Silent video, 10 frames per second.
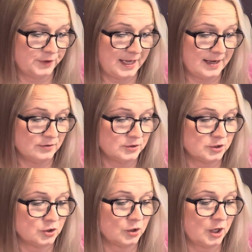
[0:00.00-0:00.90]
house,
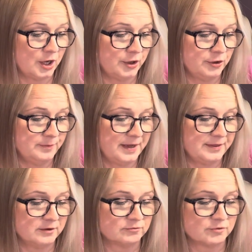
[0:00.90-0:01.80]
your home and
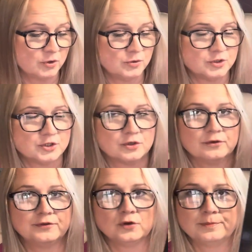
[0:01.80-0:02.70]
the roots
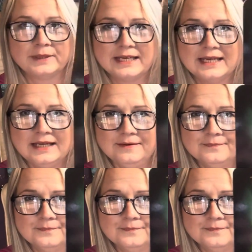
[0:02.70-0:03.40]
of your being.